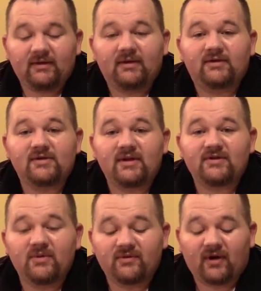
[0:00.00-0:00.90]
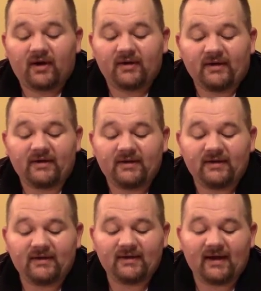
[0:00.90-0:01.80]
So let's move on.
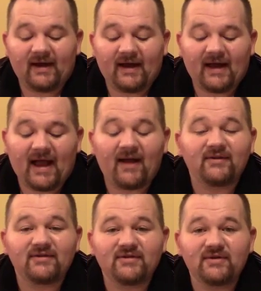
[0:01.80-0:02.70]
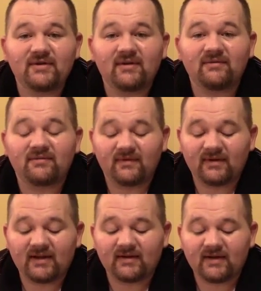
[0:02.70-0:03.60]
Altitude of,
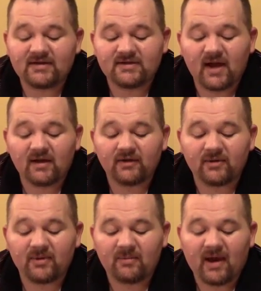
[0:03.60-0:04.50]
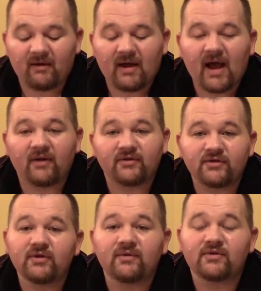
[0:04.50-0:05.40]
let's talk a little bit about
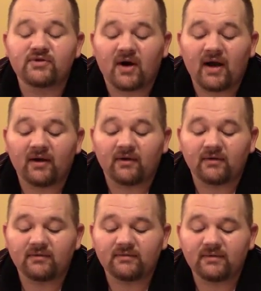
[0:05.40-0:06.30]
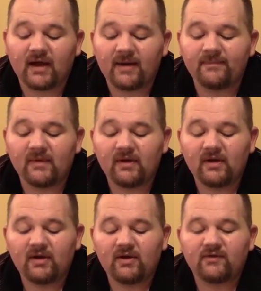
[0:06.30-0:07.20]
altitude of a triangle. Okay,
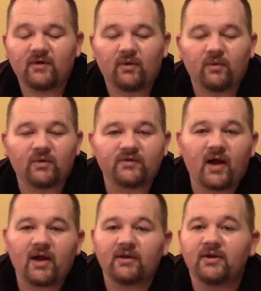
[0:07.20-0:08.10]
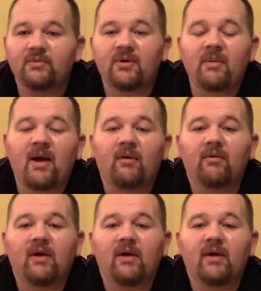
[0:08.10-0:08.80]
so we'll talk a little bit about